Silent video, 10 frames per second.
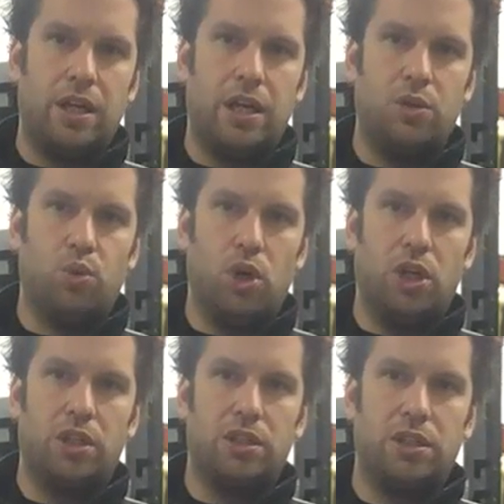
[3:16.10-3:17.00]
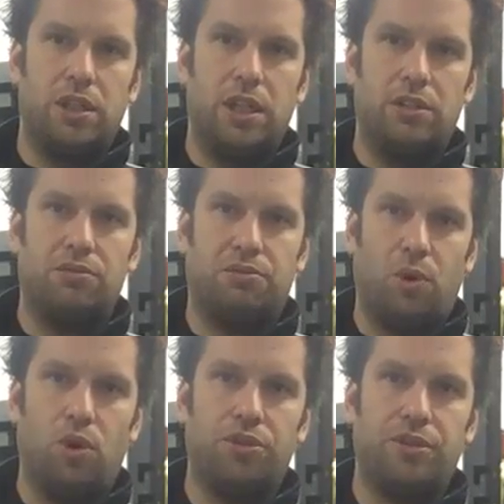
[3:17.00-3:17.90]
and work is
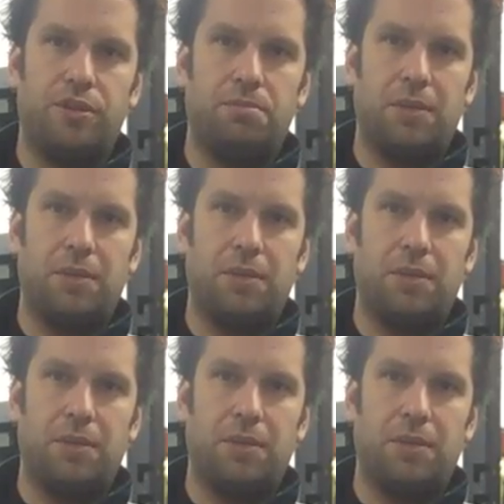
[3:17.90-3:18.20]
force